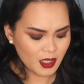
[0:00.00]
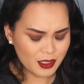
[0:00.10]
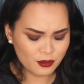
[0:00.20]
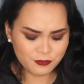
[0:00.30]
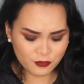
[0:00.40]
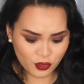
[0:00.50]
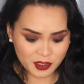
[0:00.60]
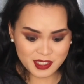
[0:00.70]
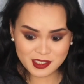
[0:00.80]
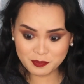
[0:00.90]
And of
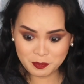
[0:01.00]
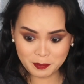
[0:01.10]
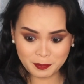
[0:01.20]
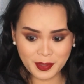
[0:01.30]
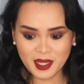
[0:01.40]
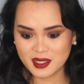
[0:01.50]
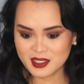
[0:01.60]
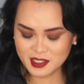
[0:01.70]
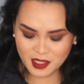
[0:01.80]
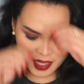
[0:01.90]
course, para
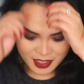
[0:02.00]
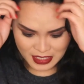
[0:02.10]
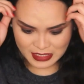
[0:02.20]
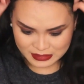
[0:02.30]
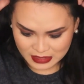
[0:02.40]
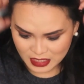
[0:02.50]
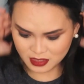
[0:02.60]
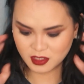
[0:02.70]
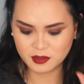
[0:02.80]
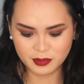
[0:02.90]
sa highlight ng
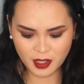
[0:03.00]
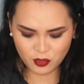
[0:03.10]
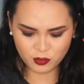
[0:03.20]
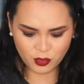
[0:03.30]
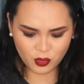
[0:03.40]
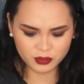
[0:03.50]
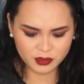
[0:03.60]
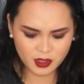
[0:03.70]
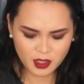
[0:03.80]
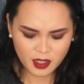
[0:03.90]
ating brow
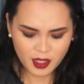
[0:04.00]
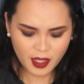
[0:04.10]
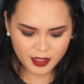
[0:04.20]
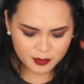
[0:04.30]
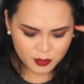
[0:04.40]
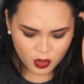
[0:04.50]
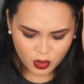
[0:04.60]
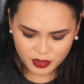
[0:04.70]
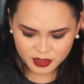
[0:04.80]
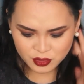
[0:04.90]
bone, I am
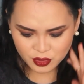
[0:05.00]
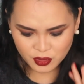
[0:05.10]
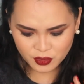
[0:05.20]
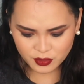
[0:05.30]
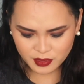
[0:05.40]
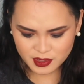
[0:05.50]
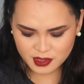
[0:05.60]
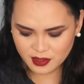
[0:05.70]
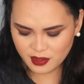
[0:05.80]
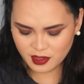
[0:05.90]
going to
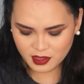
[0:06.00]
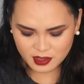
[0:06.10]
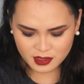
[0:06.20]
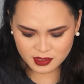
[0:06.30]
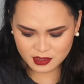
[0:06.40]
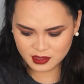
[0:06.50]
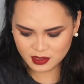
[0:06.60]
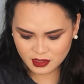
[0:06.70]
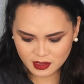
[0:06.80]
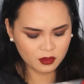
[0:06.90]
use this
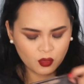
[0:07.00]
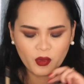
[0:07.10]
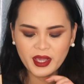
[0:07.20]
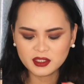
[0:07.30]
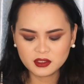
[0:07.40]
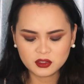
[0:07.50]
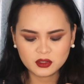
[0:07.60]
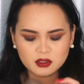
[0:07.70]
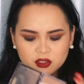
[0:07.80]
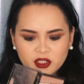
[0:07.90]
white
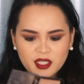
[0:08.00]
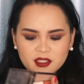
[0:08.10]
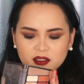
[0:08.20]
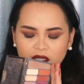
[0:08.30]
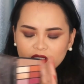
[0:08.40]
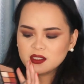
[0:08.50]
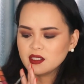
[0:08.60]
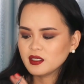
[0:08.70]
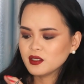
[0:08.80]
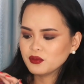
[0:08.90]
shade right
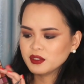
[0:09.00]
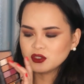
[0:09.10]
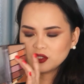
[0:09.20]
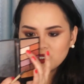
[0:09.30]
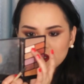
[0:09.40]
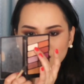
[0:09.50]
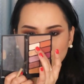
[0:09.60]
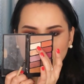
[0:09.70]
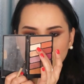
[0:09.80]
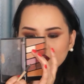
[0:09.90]
here, which is
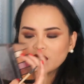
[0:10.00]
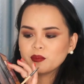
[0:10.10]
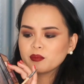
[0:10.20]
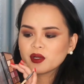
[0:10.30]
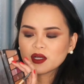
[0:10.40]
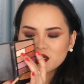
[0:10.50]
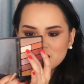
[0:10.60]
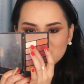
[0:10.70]
shade number